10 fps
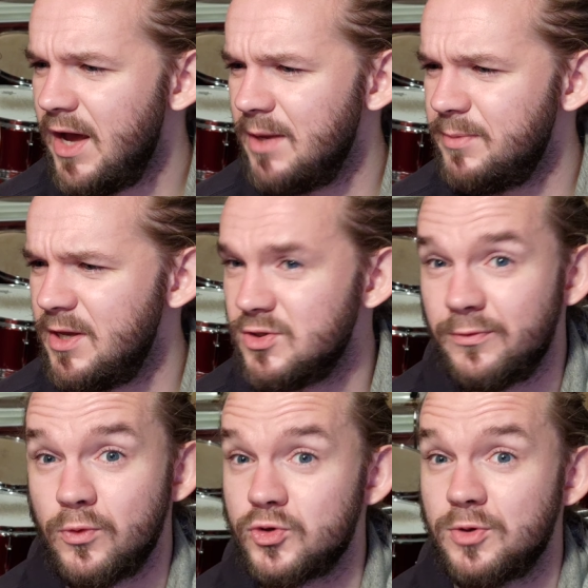IPAs,
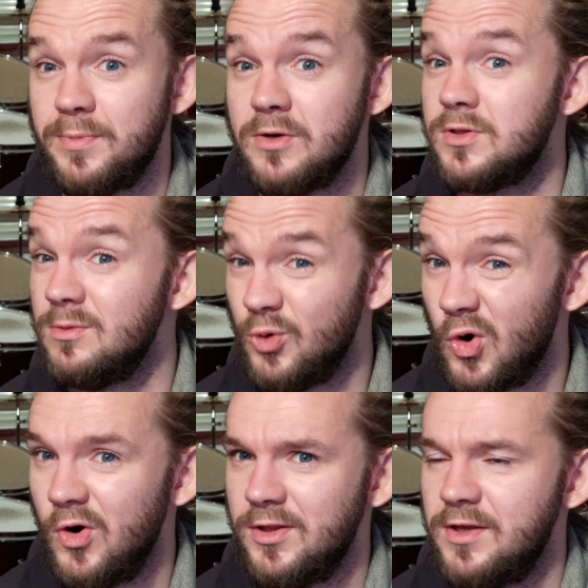of course, compared to the
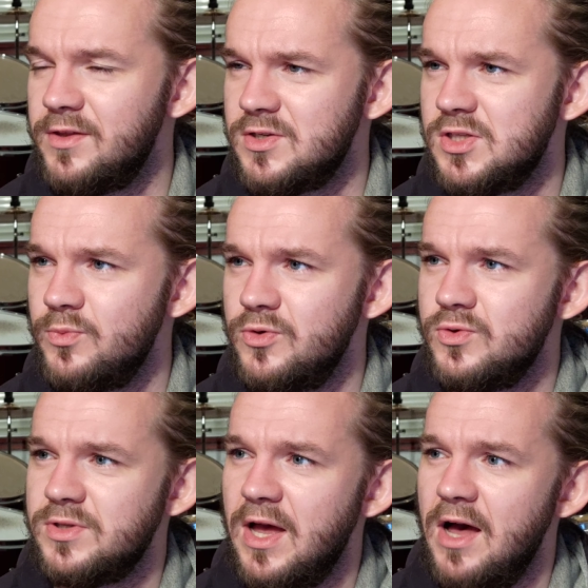more oily things that we
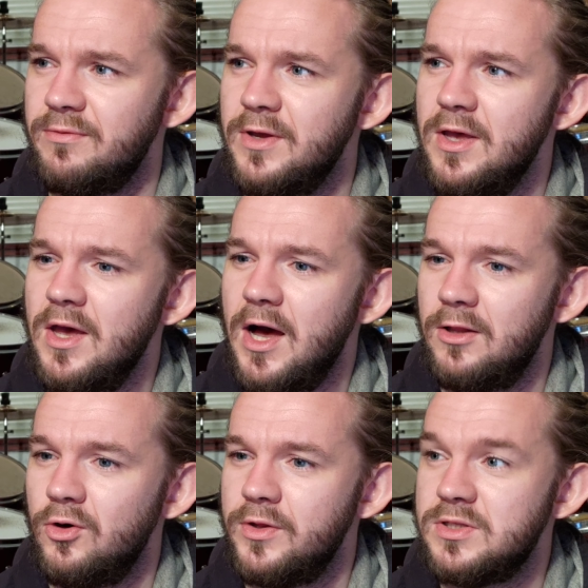used to have
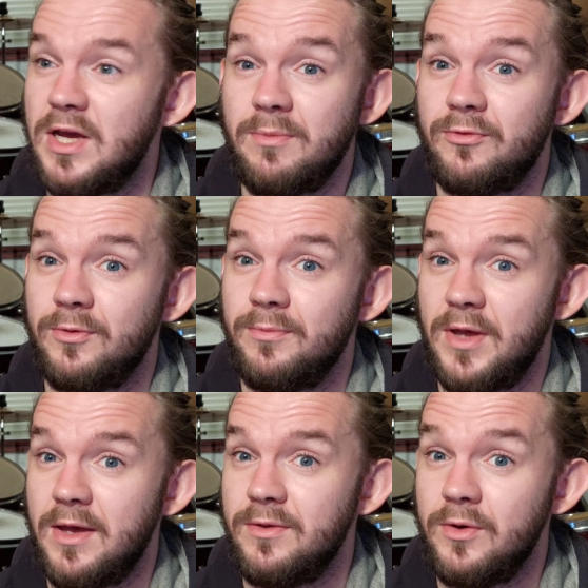a lot of the time
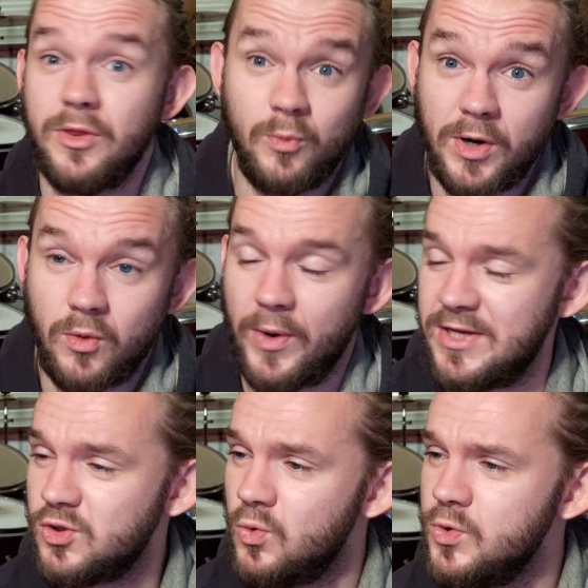from that were the
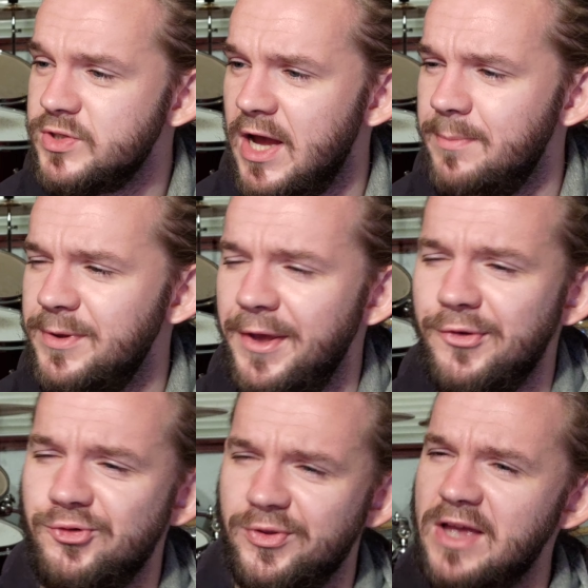West Coast
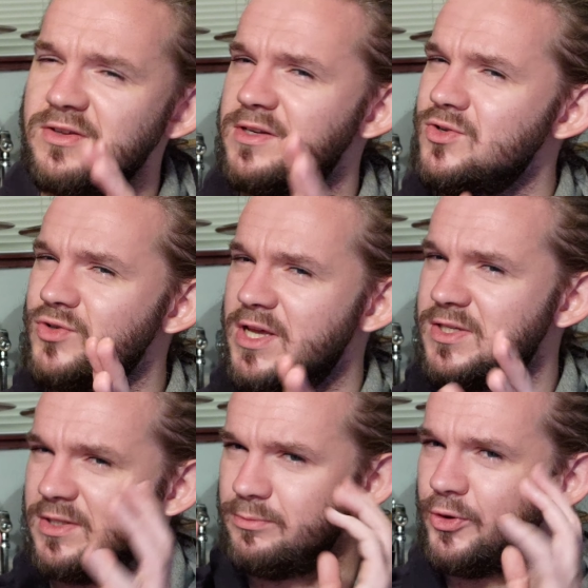IPAs. So that's an
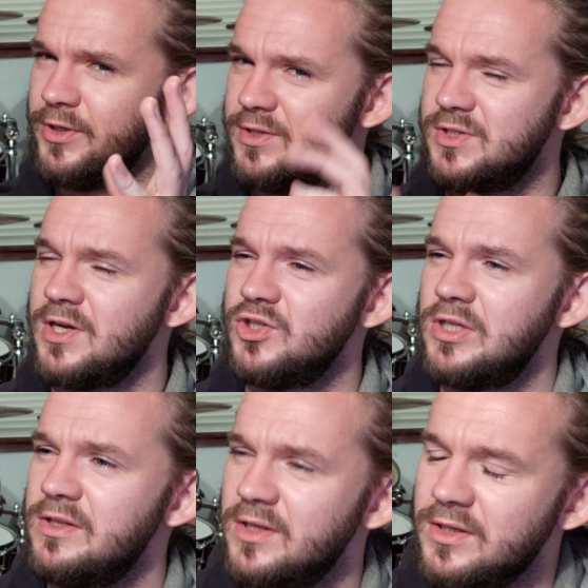interesting point of
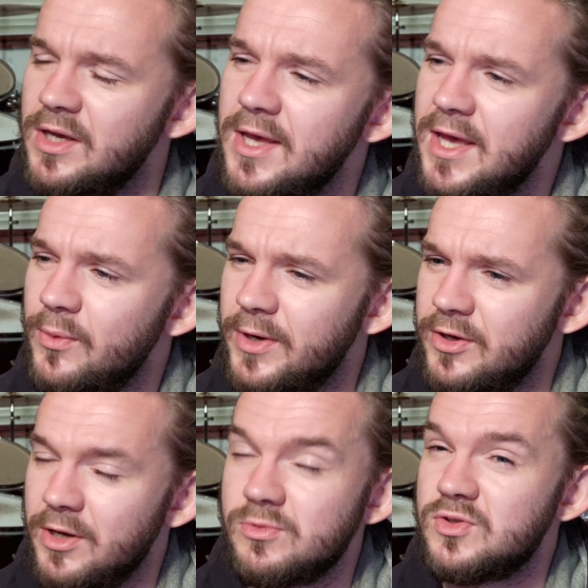discussion, I think,
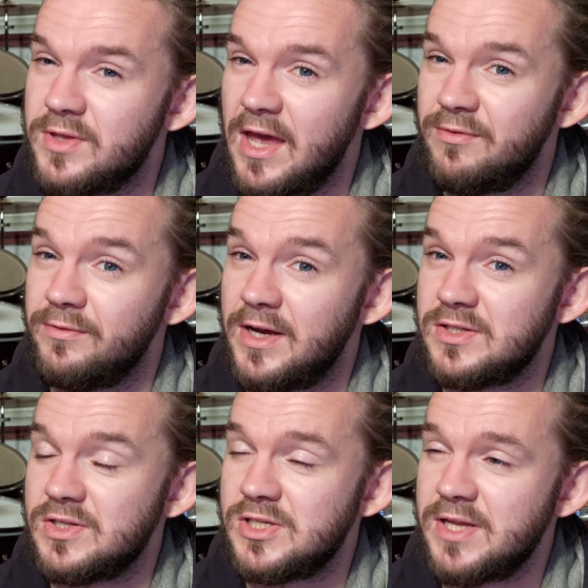when it comes to the
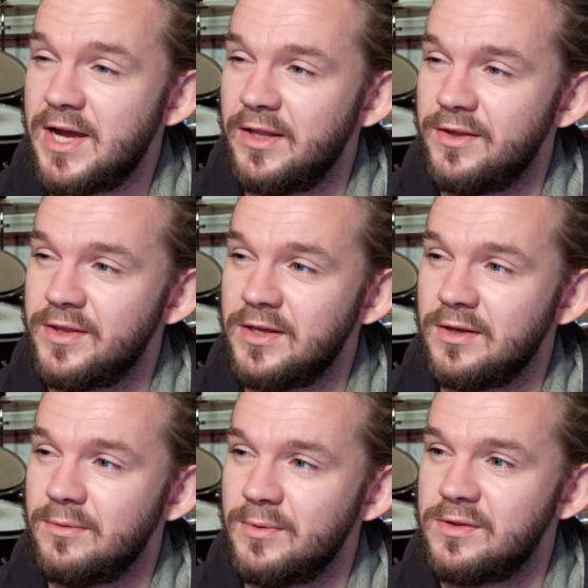Hefeweizen style. I
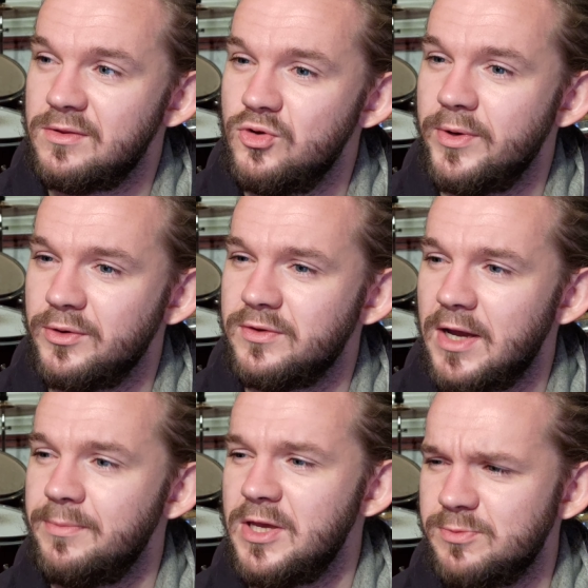think with New England
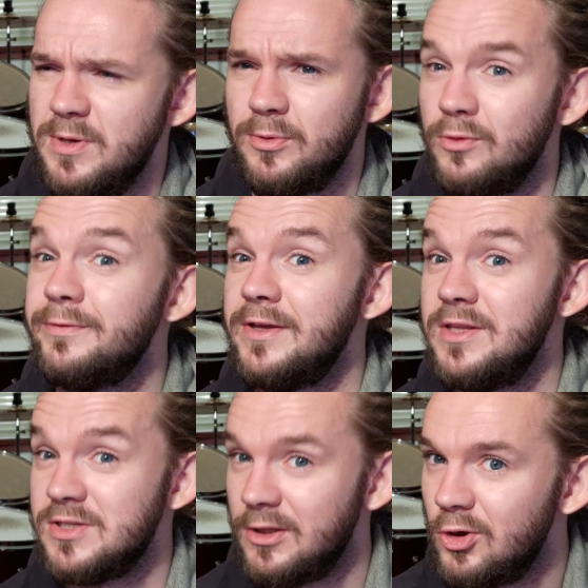IPAs, people will
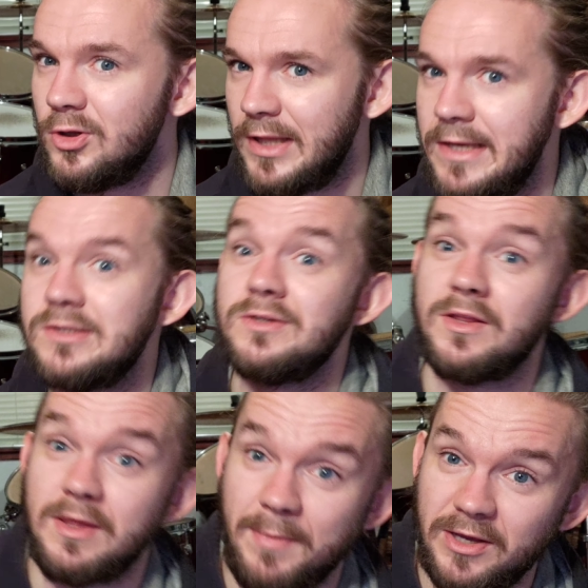find these a lot lighter
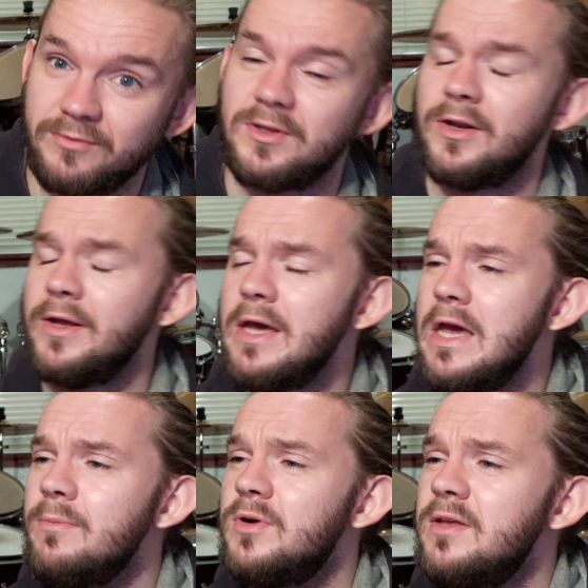than they might have done
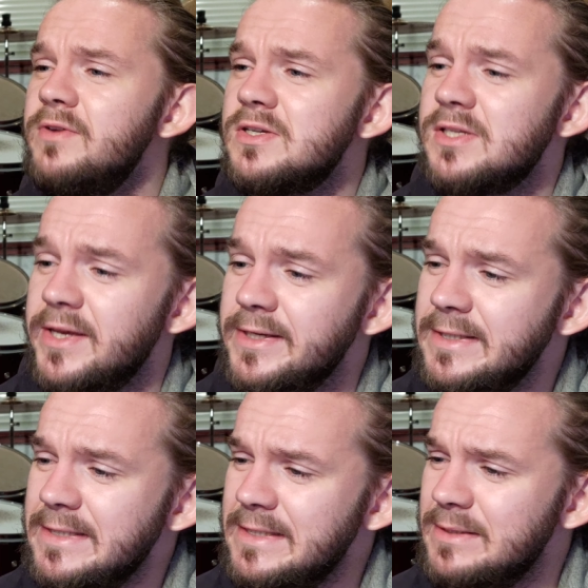previously.
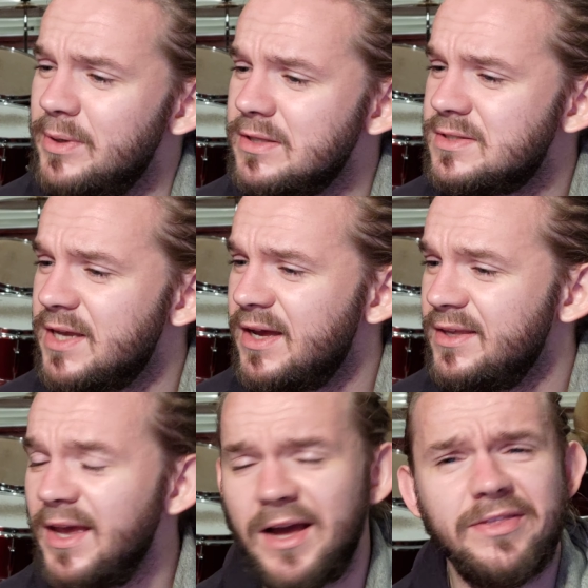But
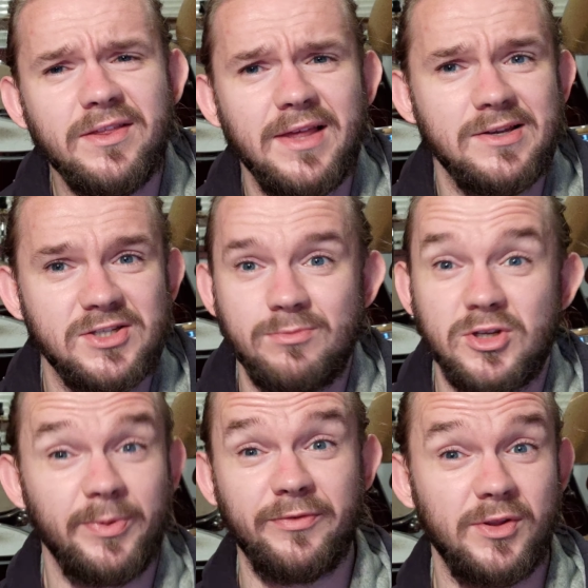yeah, I think that
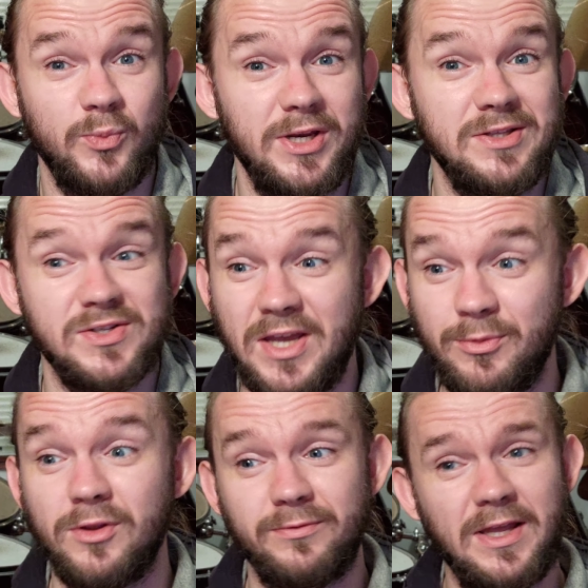sums up everything we need to say
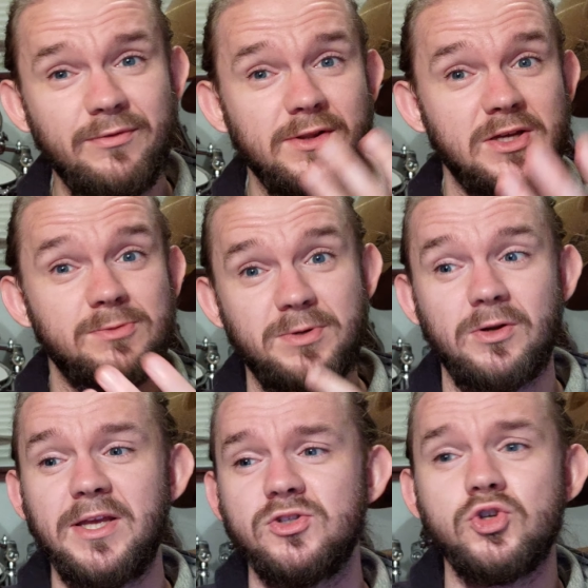about the flavour of this
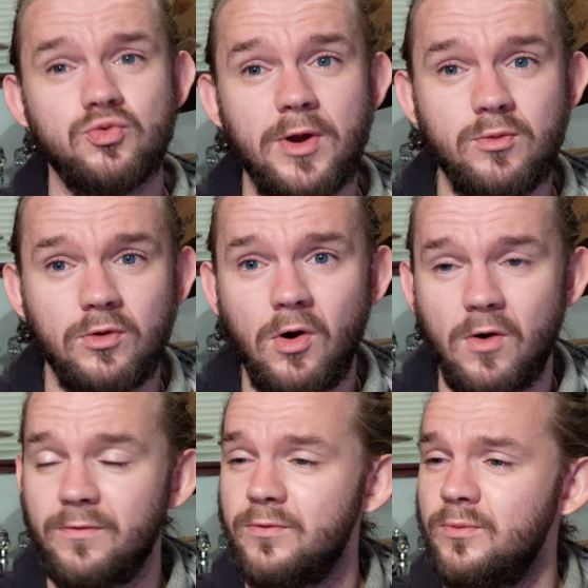beer. Let's just round
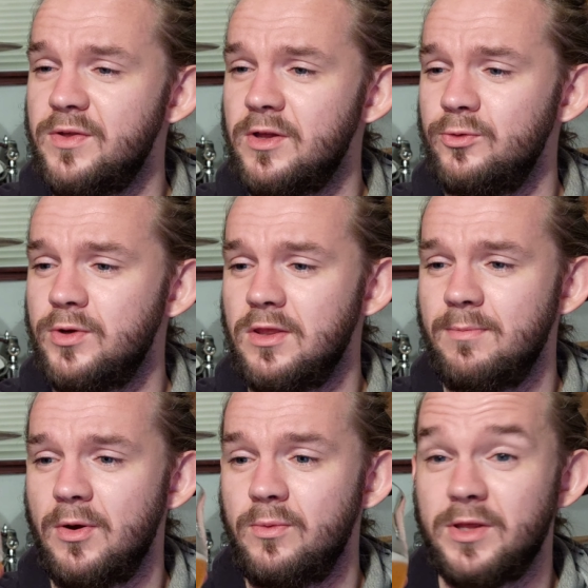off with a look at
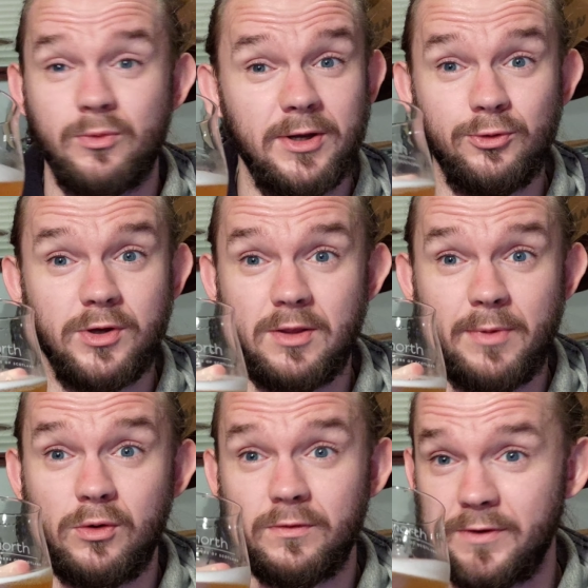the mouth, with a quick look at the
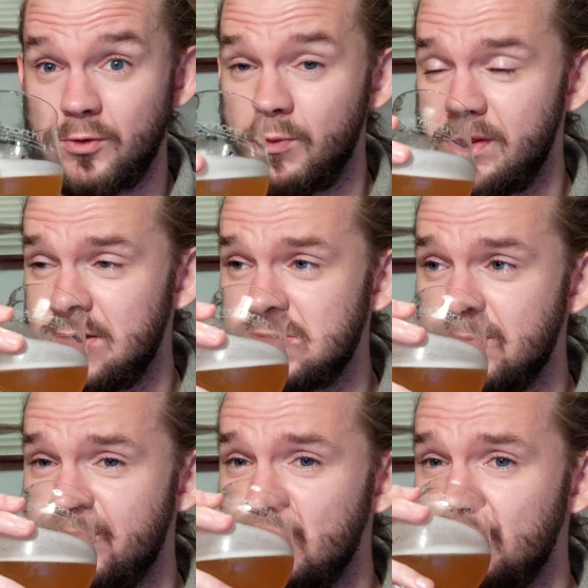mouthfeel with this.